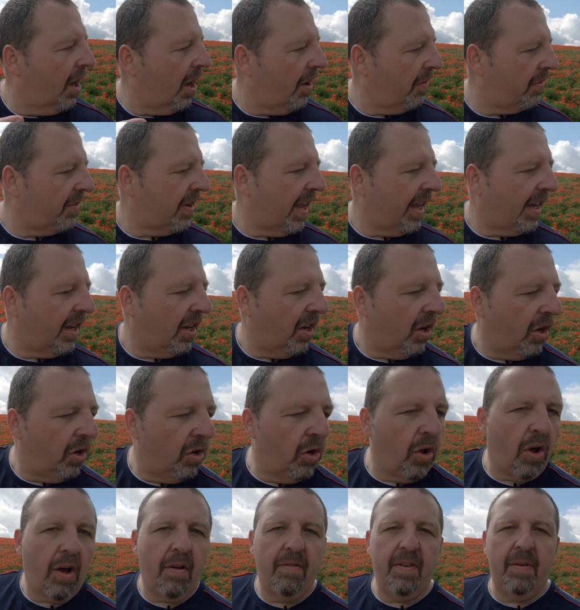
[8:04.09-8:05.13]
I've taken a
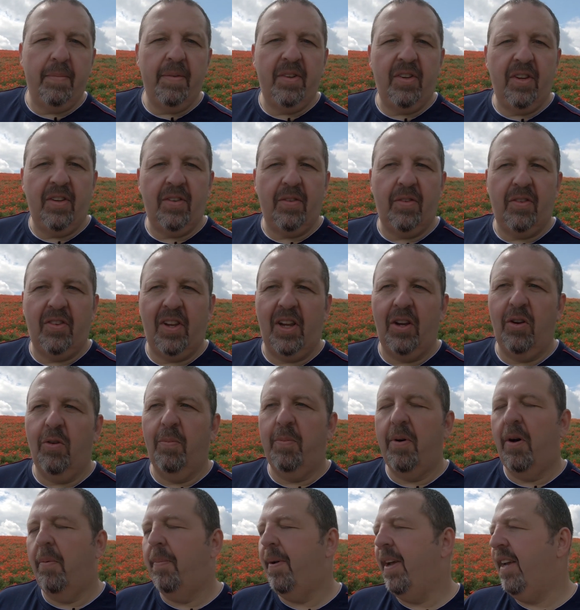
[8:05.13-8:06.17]
lot of images of single
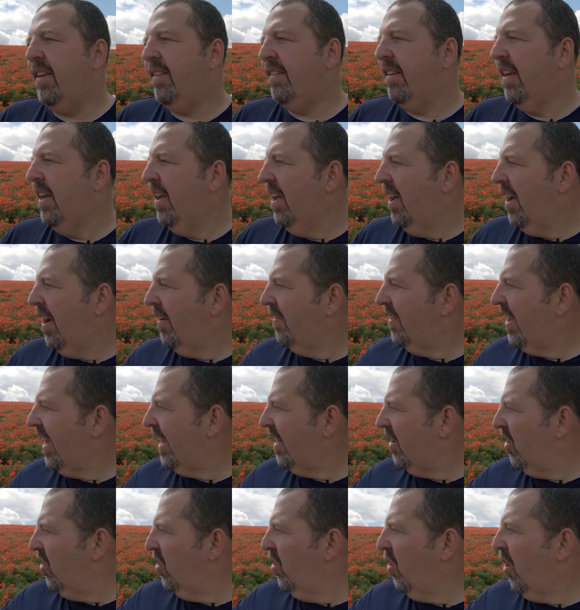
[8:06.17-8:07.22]
poppies. I've
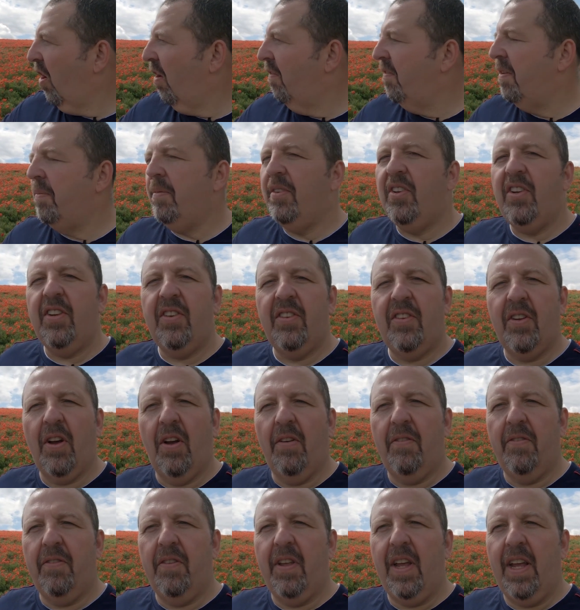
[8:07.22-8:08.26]
taken a lot of images
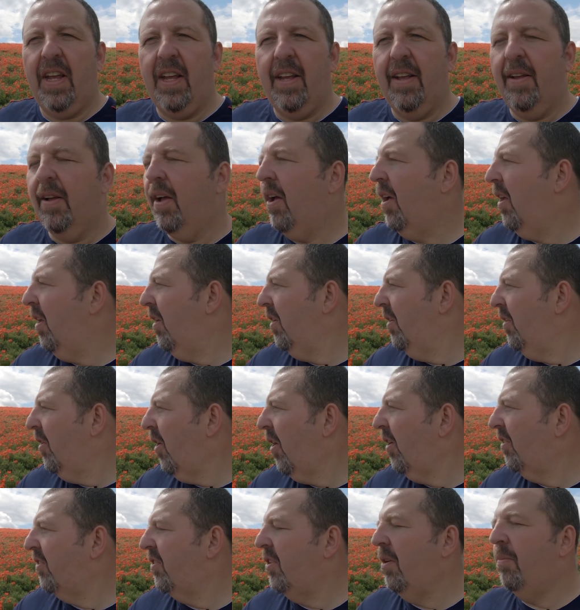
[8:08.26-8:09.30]
of the
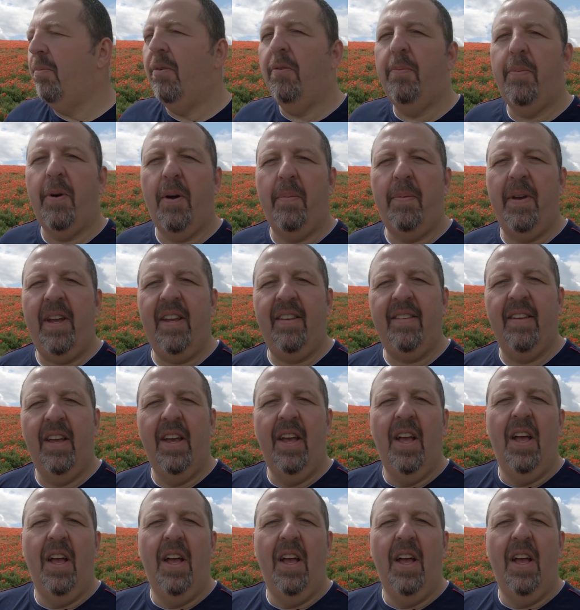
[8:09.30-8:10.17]
large number of poppies.